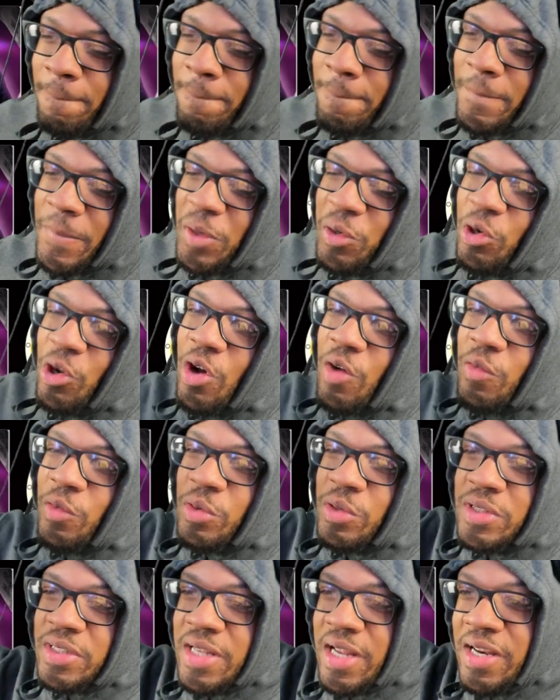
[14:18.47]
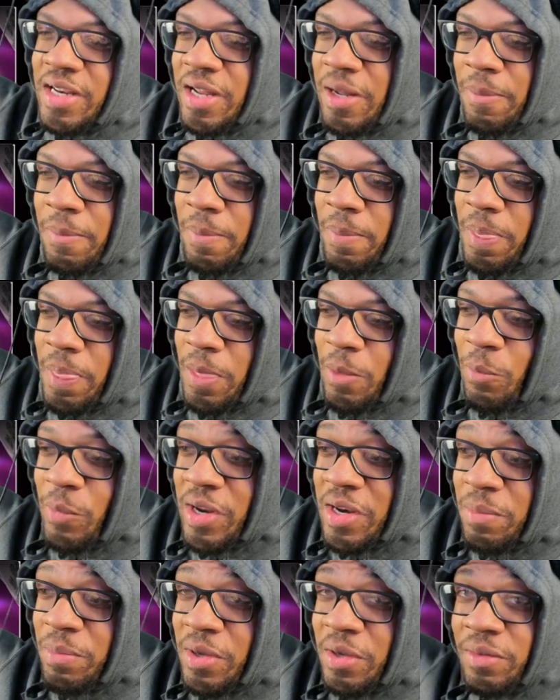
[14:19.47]
Louisville, stand up. We in the
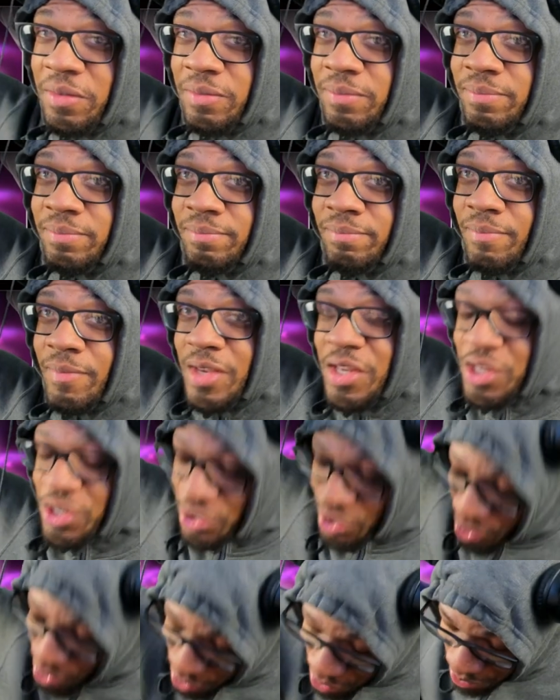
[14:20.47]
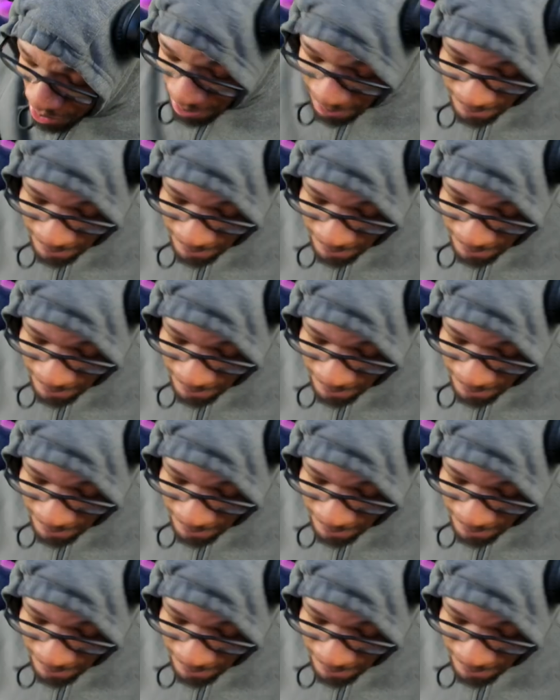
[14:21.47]
building. You heard?